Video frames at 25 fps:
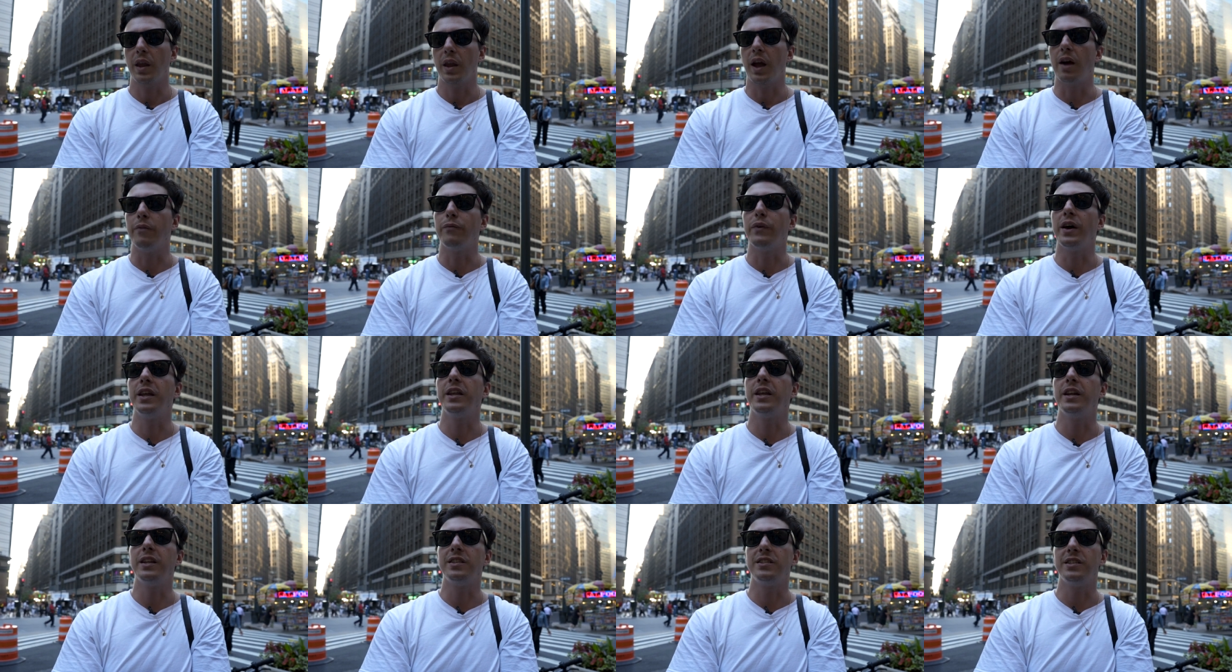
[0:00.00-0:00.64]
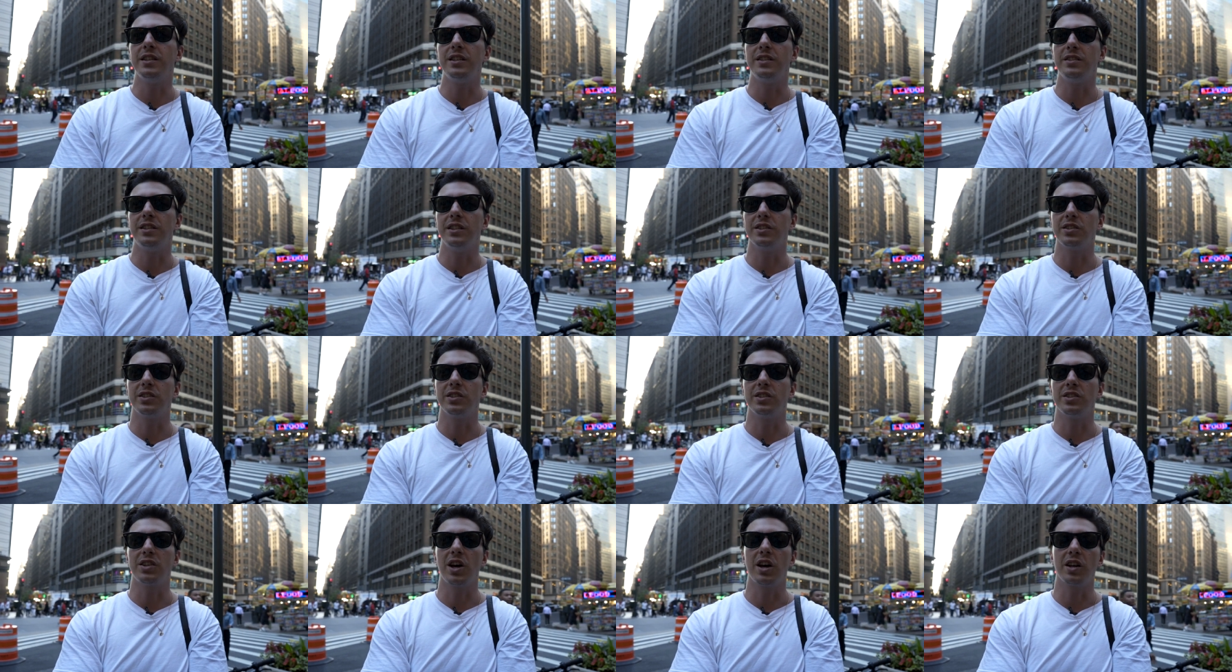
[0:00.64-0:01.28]
I find that it's
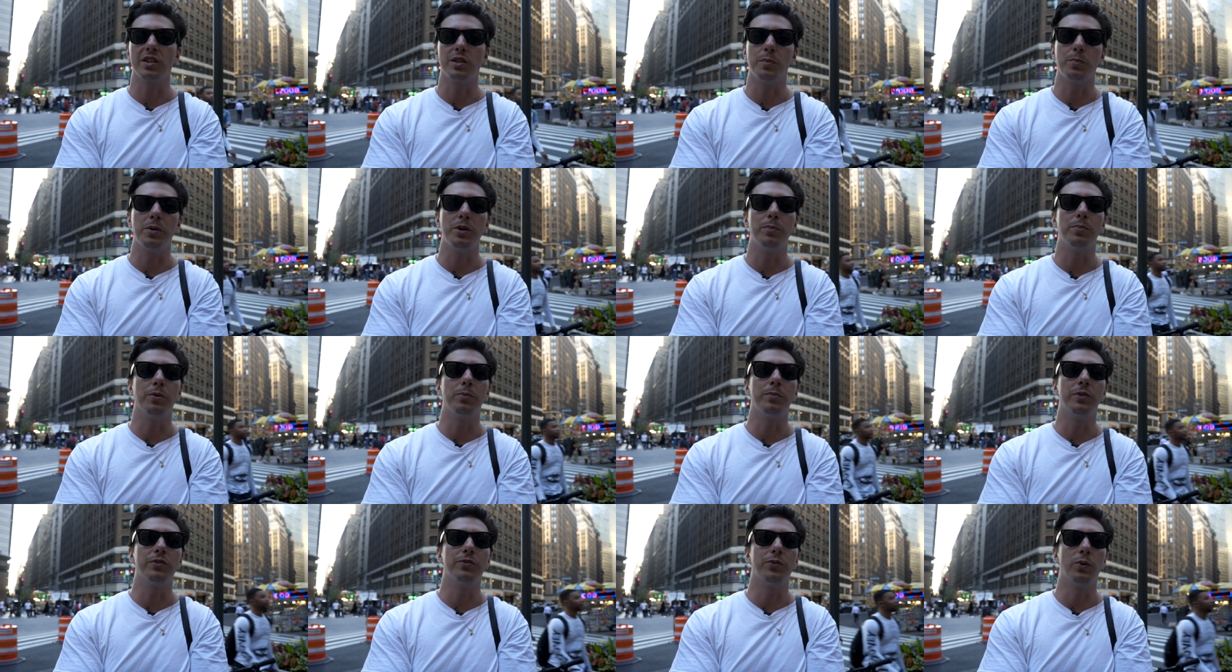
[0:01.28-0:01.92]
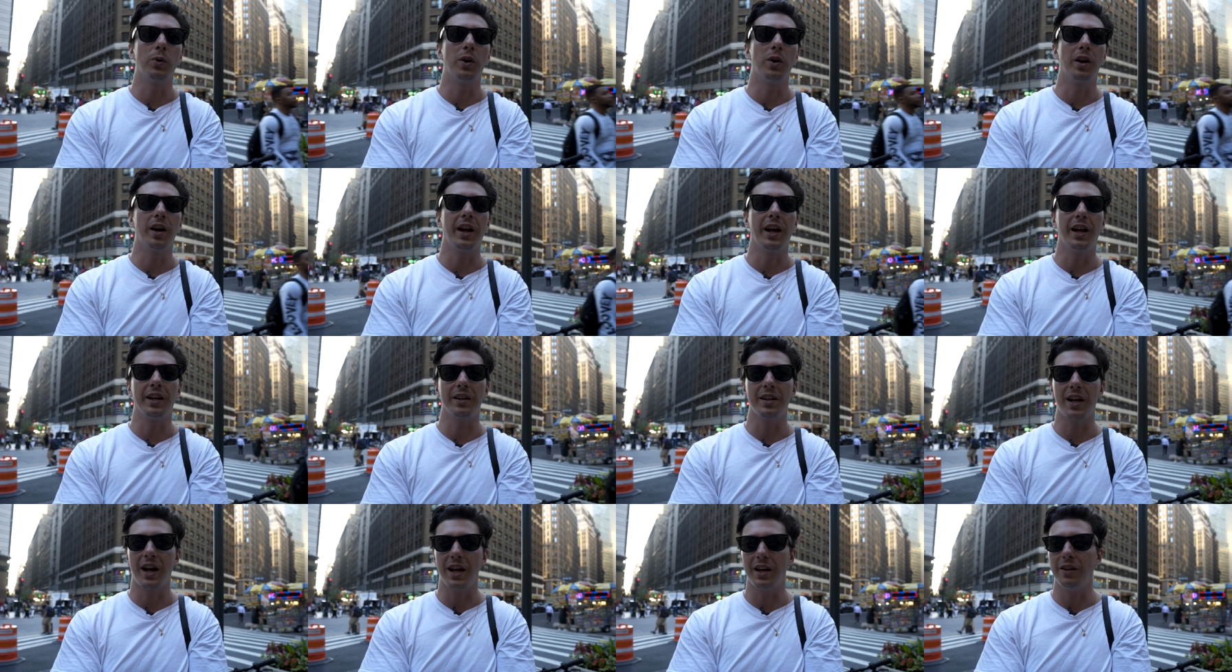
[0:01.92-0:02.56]
easiest to talk to people
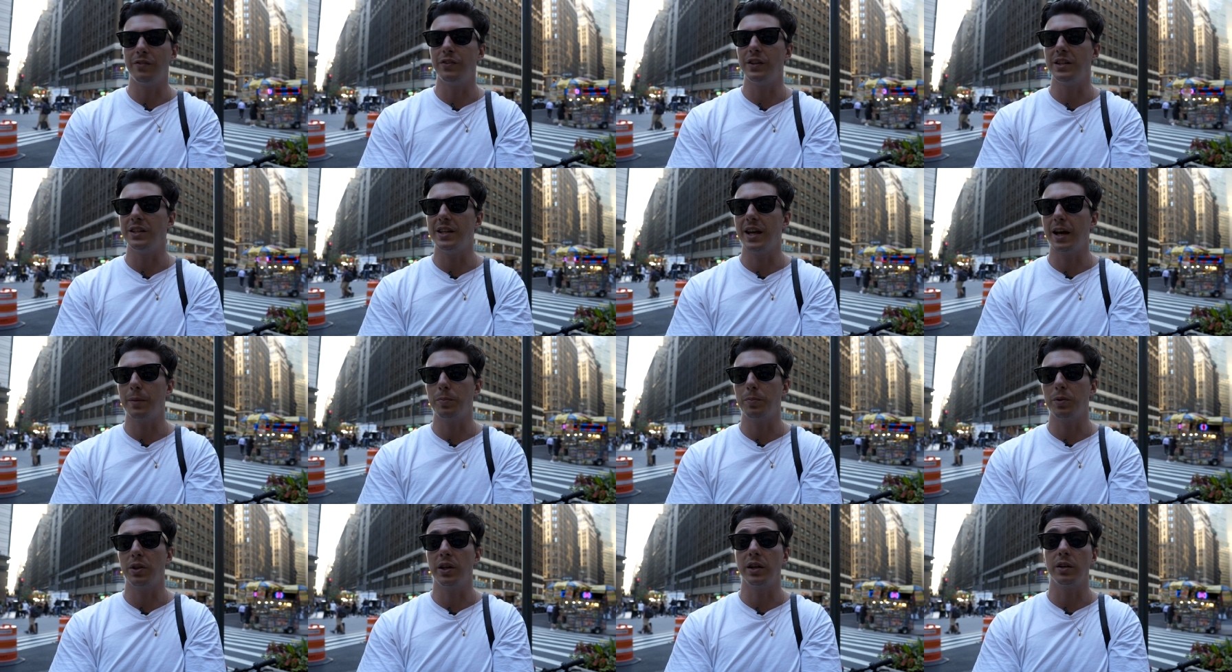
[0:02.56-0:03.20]
beforehand, kind of in depth.